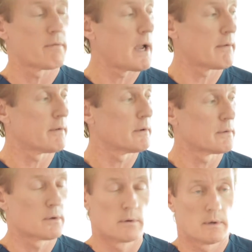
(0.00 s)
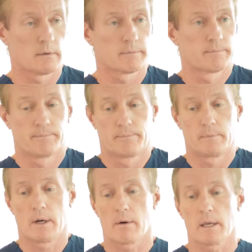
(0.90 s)
what things you need to
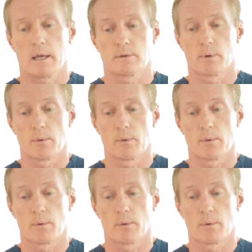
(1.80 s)
consider as you're